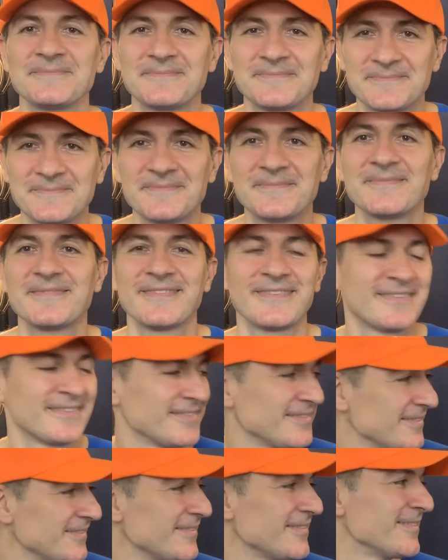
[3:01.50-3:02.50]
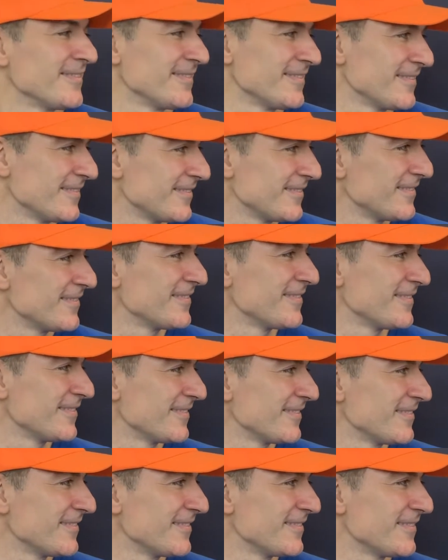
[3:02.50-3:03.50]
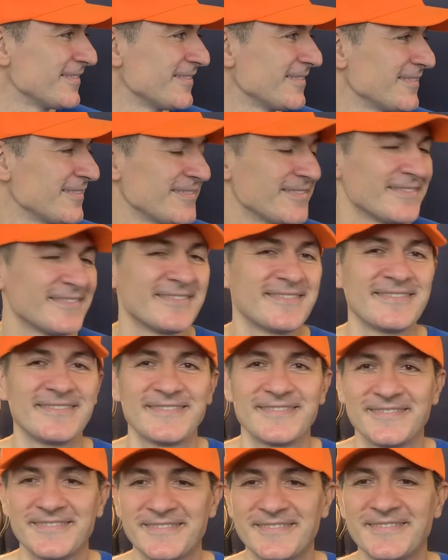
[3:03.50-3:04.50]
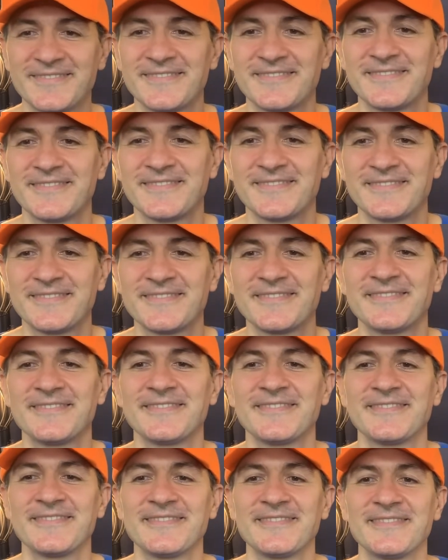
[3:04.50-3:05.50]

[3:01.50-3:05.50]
[no speech]